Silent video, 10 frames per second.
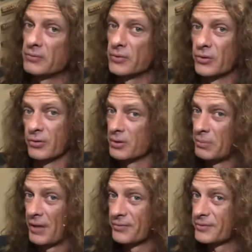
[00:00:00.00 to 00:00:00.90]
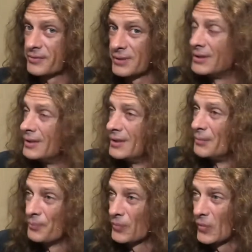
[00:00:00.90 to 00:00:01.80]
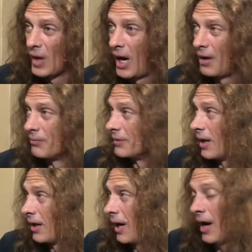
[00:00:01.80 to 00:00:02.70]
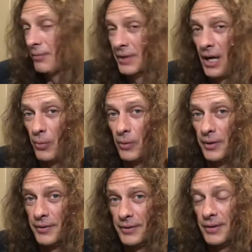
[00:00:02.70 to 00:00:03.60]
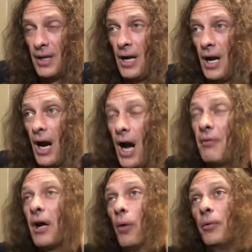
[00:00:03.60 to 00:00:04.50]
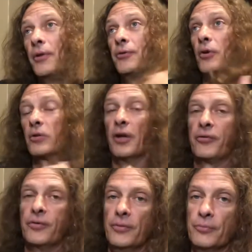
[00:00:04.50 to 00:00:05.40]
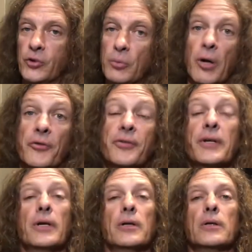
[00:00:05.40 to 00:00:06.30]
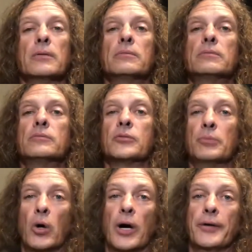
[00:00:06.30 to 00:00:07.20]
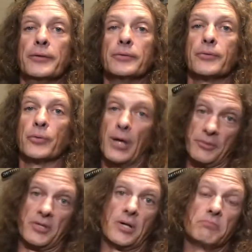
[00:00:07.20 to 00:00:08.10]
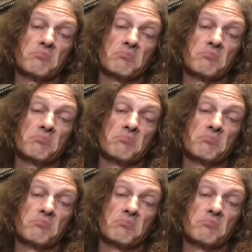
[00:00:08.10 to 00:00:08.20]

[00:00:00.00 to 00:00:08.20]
Usually about I haven't got one that took less than 2 months to get here from Bohihyu through Amazon.